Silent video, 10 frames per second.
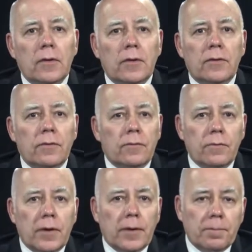
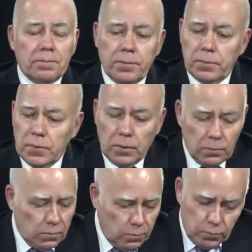to uh, you know,
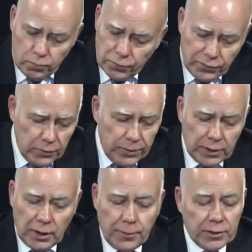pursue
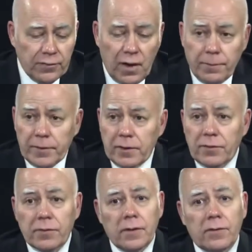economic development
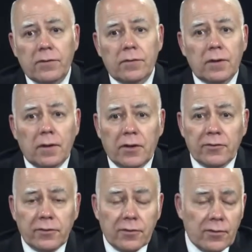that's that's
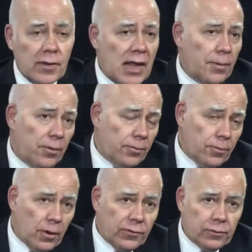ecologically sustainable that
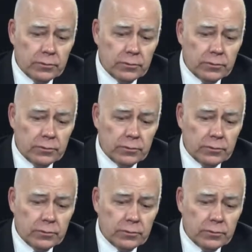will also